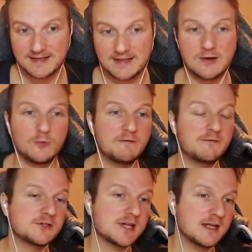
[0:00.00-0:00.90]
With a
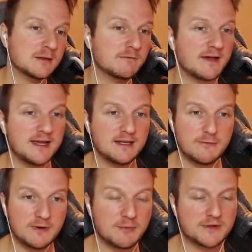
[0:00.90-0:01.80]
chance of
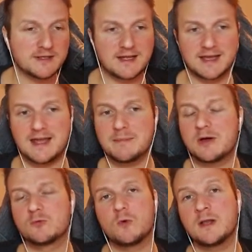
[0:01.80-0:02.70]
83%, I get
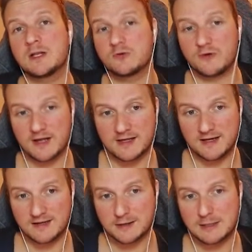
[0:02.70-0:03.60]
about 100 rare
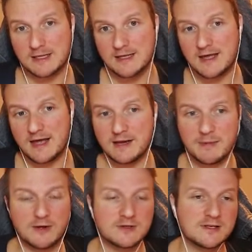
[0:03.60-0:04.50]
cards and
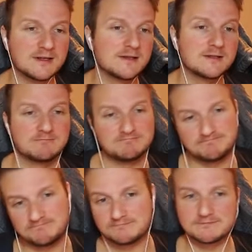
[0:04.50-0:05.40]
about,
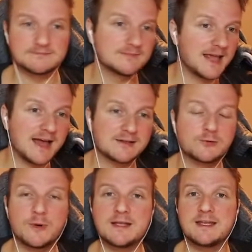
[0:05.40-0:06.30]

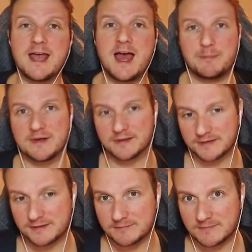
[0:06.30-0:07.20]
20
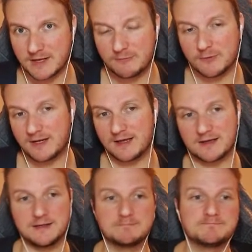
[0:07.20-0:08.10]
epics if we're
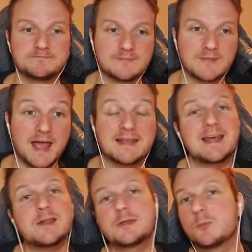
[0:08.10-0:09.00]
lucky. And
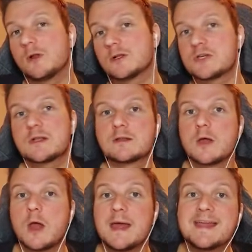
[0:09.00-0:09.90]
this will just
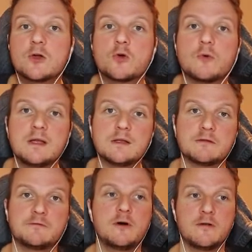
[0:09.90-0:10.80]
increase
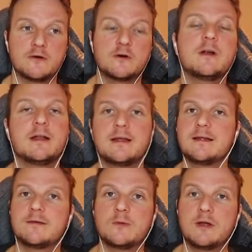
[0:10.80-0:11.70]
further
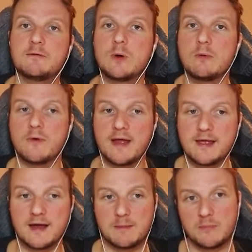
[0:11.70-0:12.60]
if we
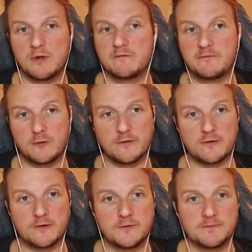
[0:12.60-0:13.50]
rank up
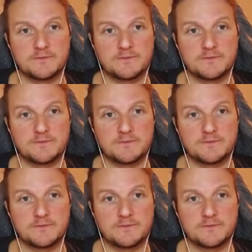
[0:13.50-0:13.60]
further.